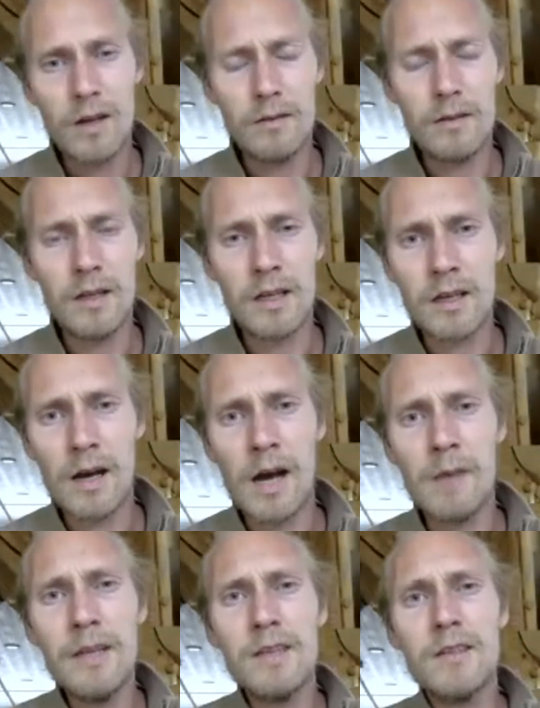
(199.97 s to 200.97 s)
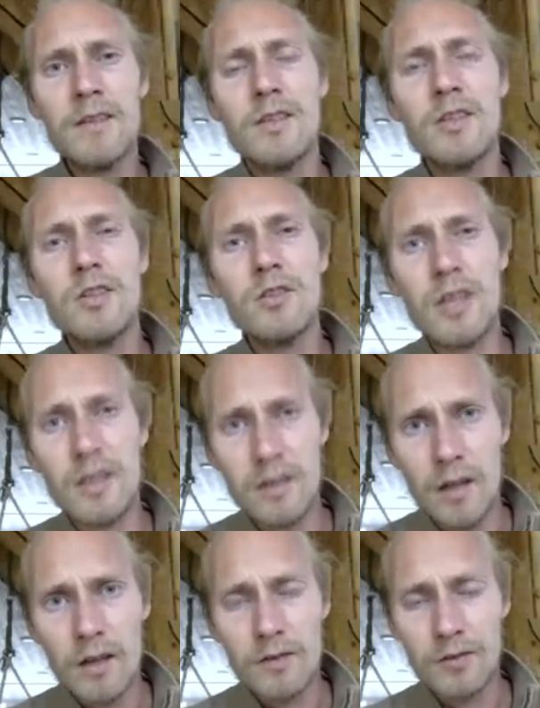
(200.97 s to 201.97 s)
Like, I made decision that
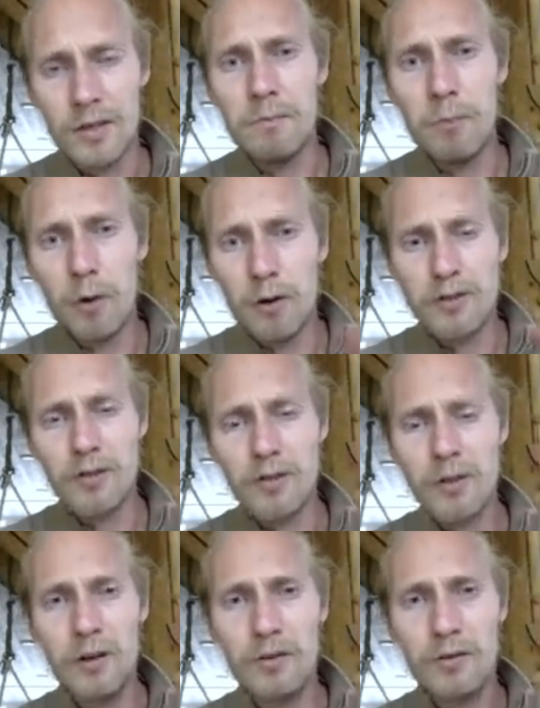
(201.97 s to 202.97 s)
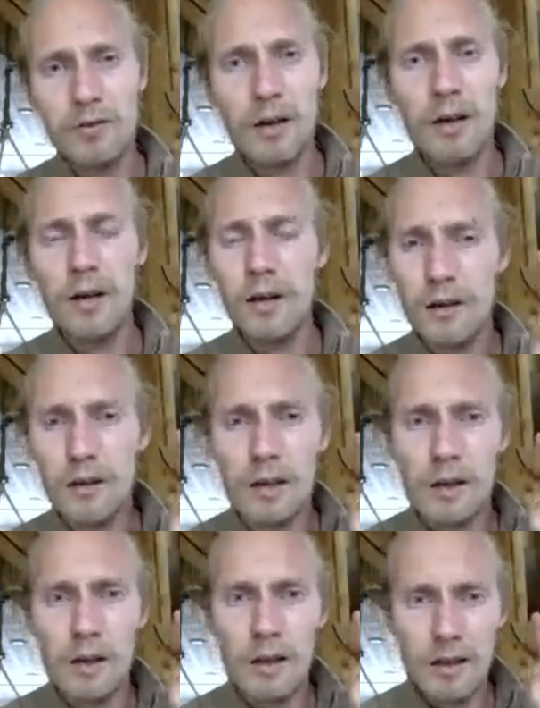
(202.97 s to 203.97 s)
3% of
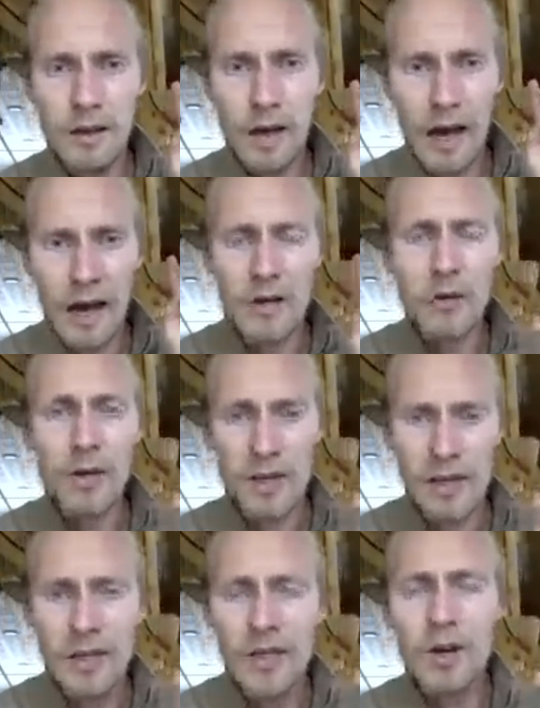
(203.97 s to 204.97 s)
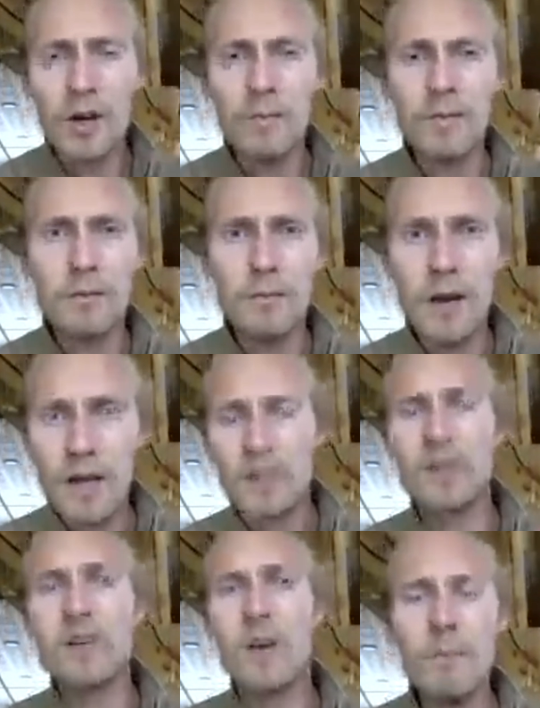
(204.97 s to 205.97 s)
annual income that my
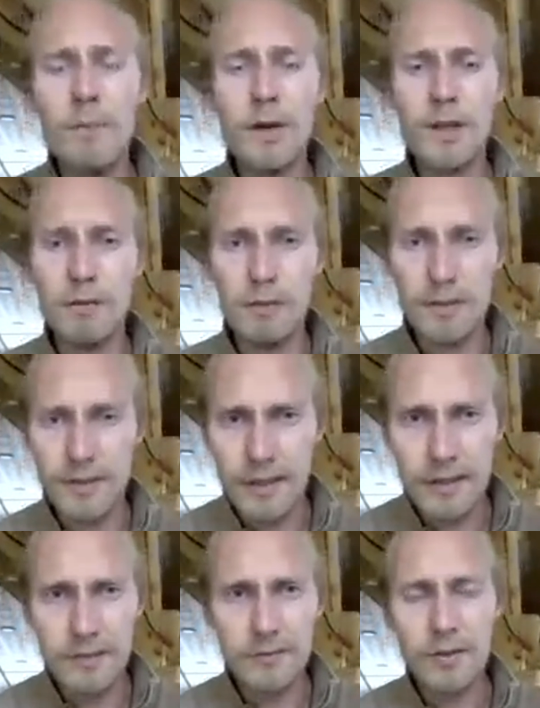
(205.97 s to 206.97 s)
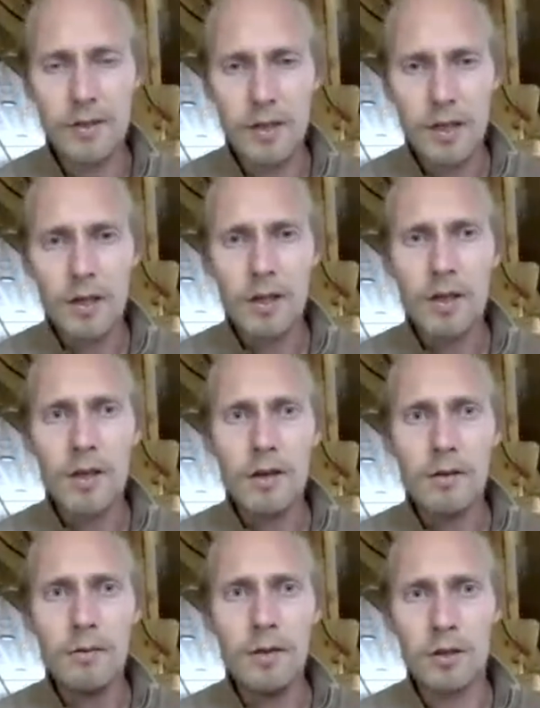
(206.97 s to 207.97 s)
company receives
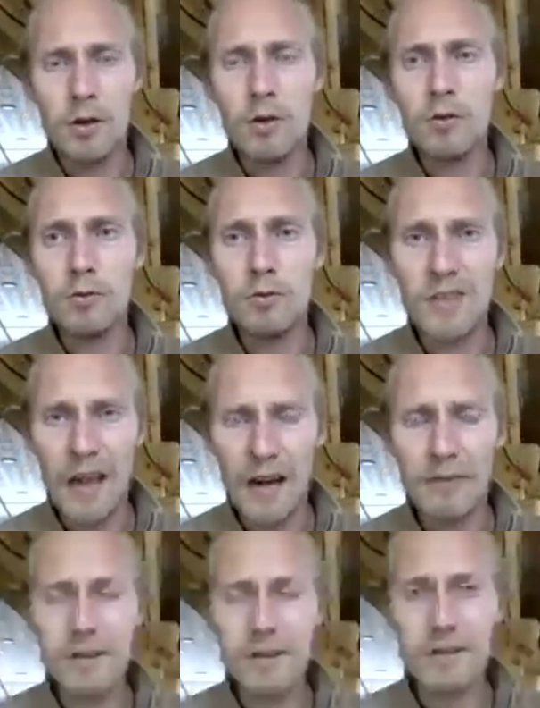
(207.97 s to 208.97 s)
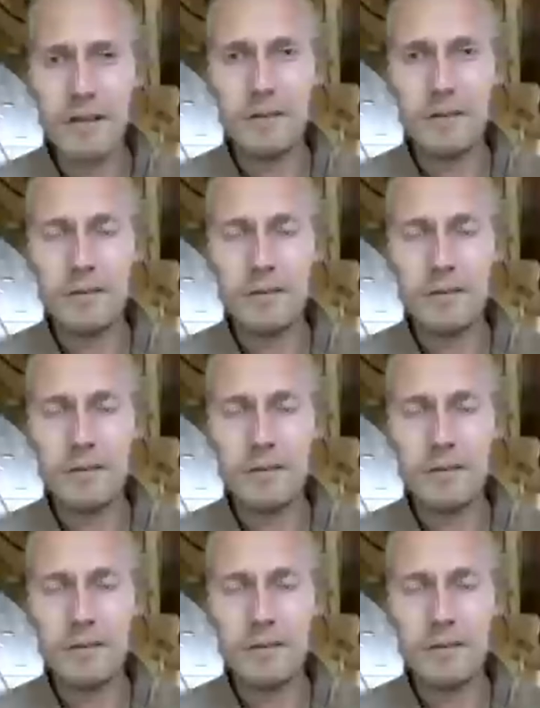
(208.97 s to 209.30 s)
will go to charity,